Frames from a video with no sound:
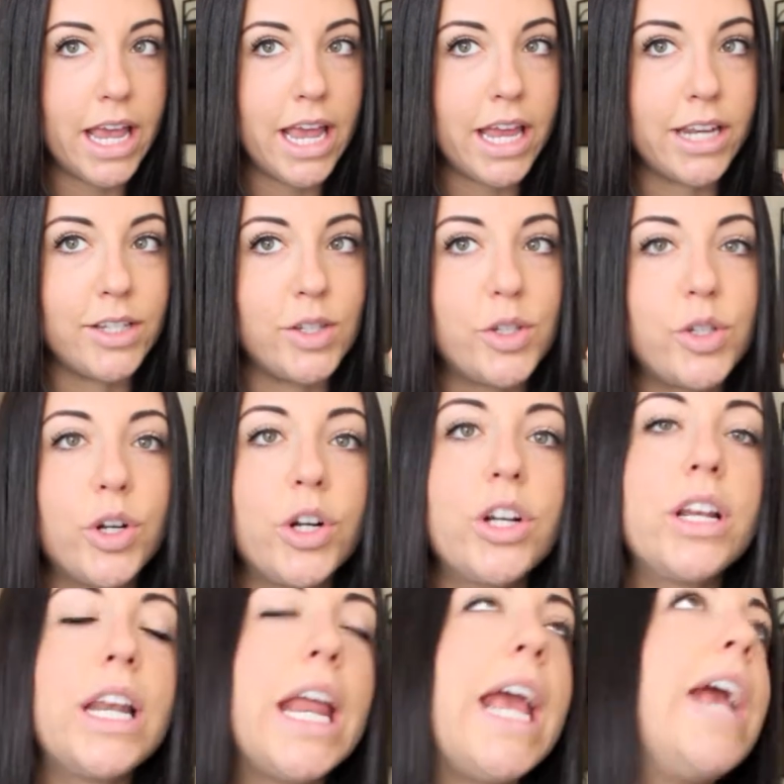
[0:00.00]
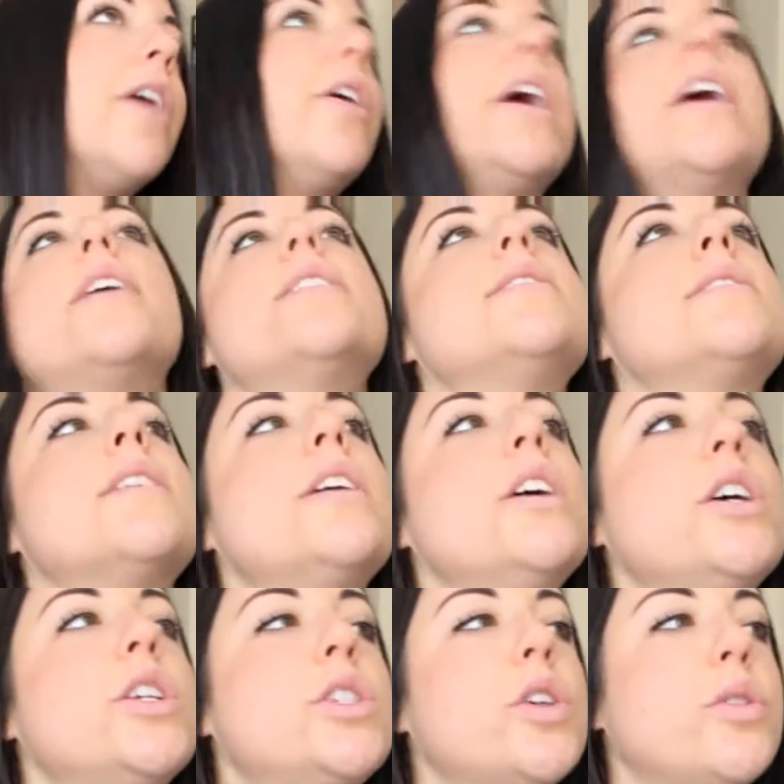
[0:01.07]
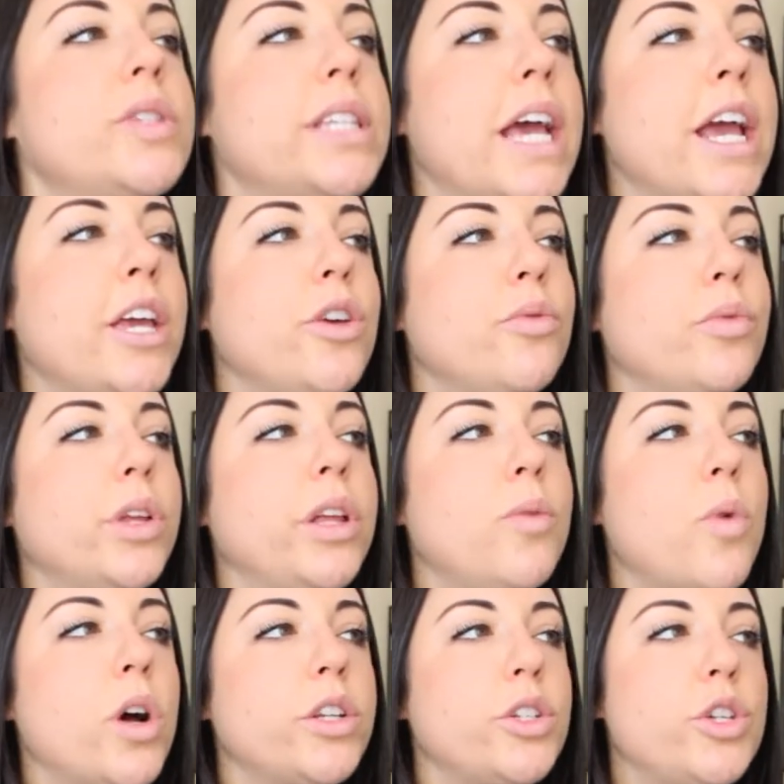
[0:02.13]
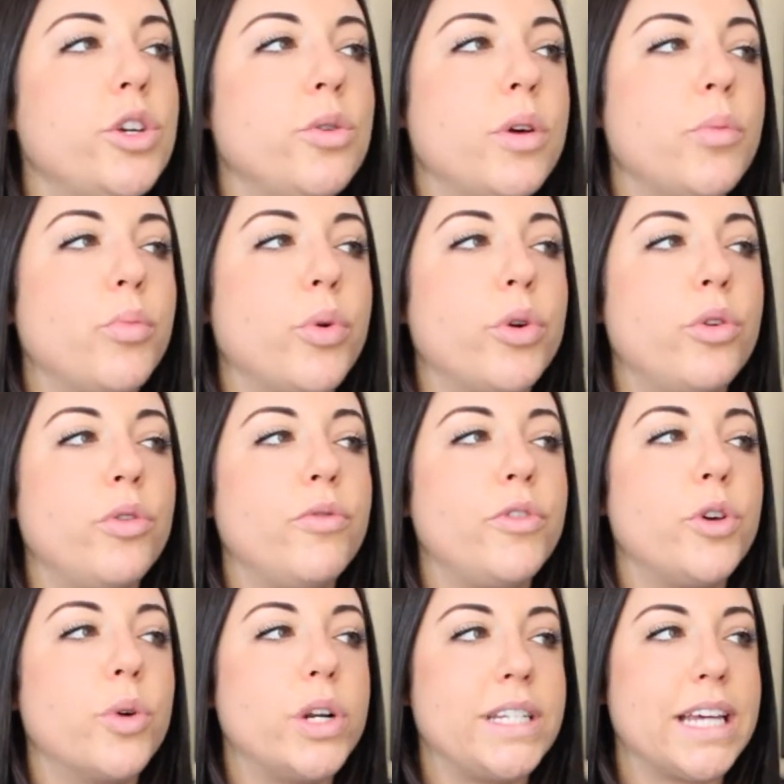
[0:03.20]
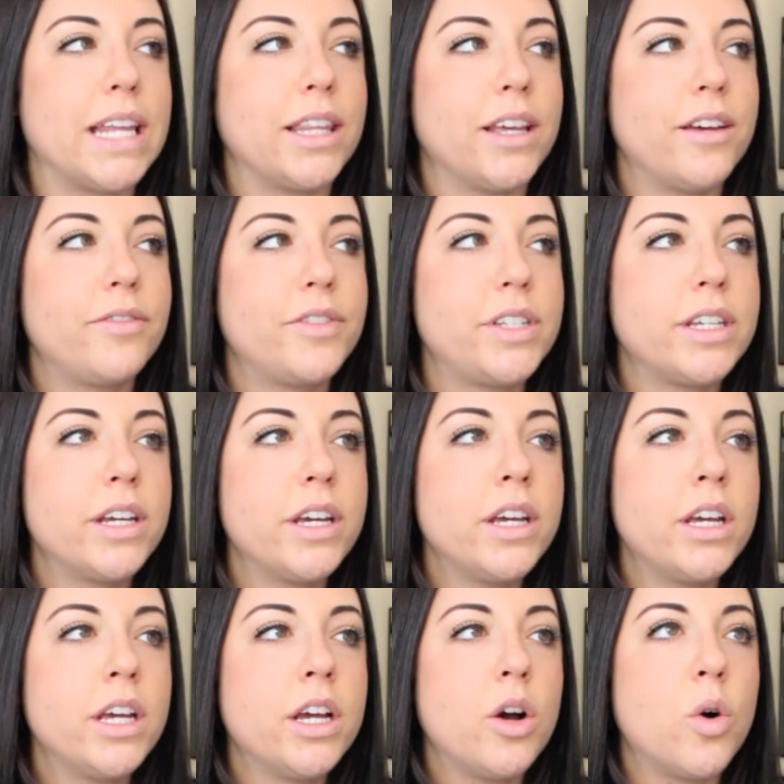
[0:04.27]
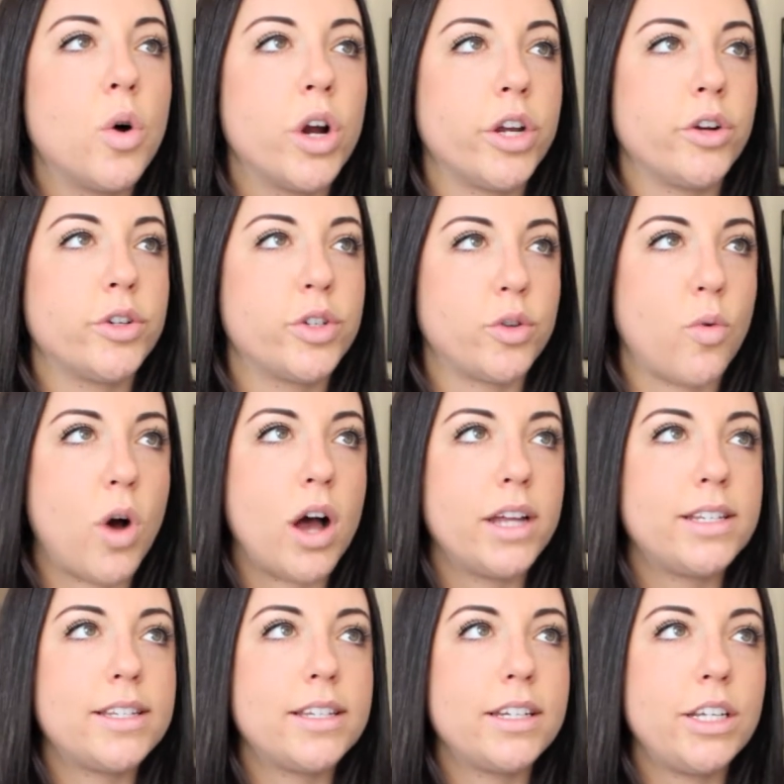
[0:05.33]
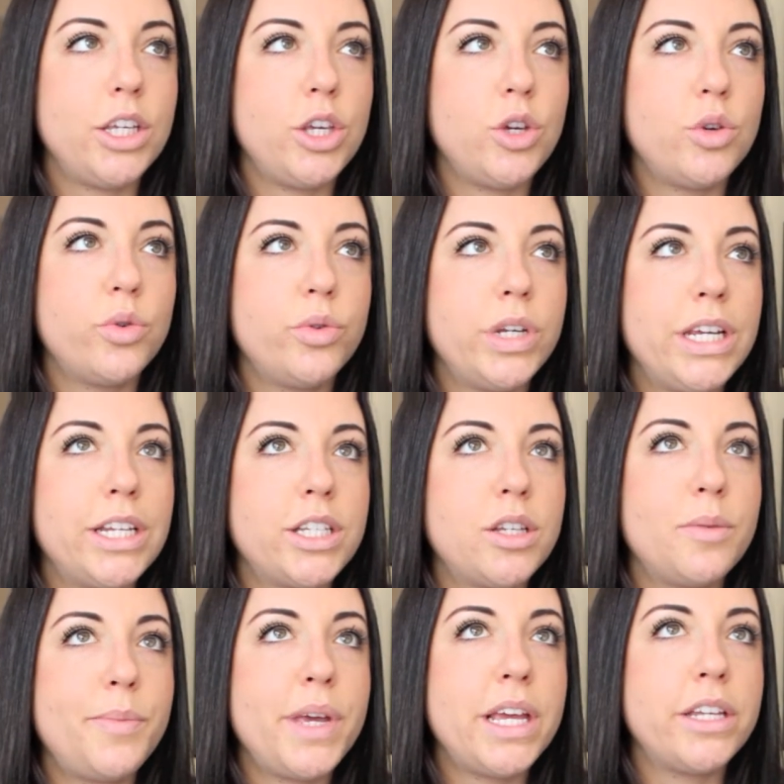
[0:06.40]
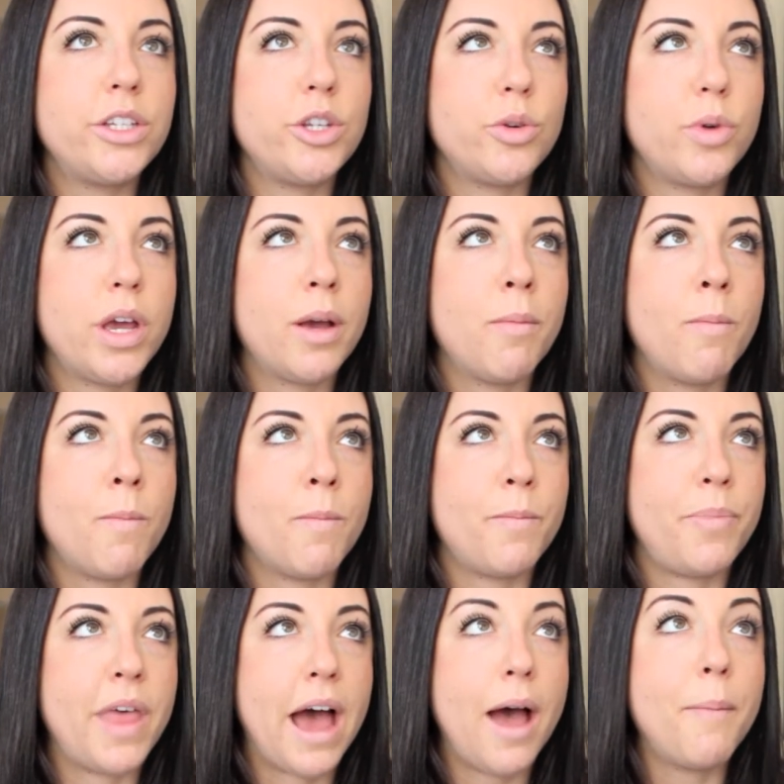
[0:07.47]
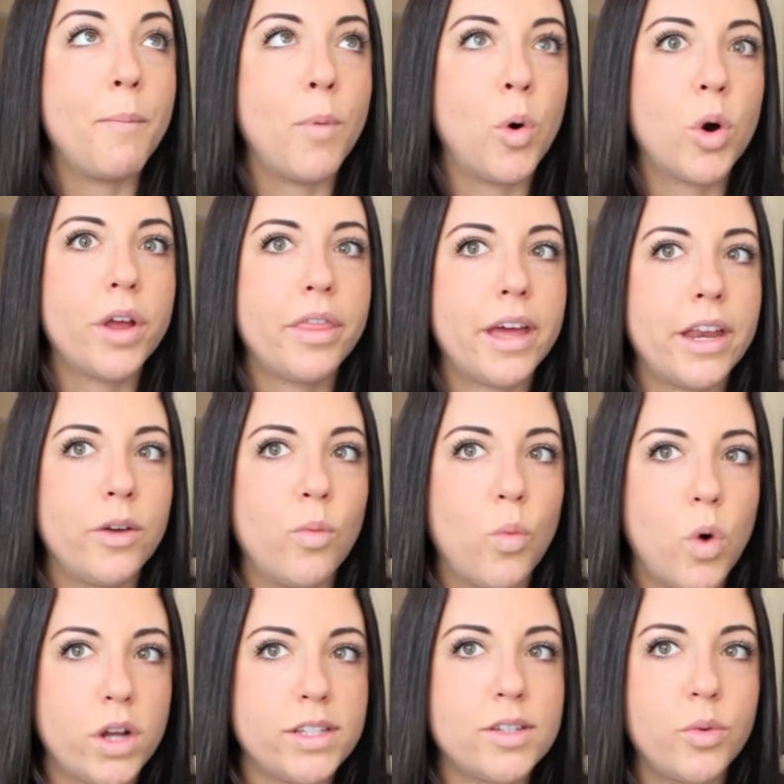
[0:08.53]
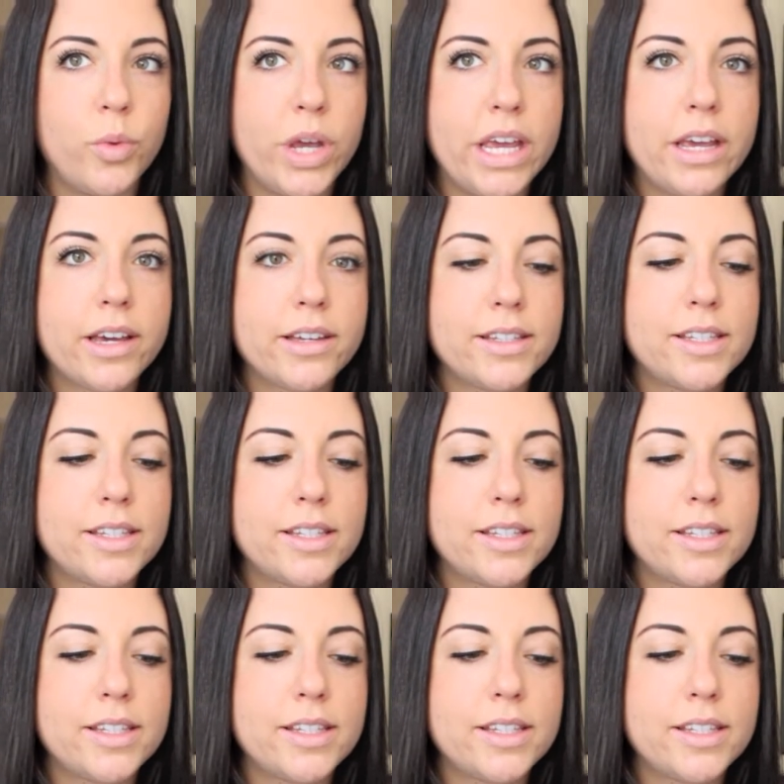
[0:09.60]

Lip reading: in certain areas, so say you really want to improve your deadlift or your squats, you need to be doing that more than once a week.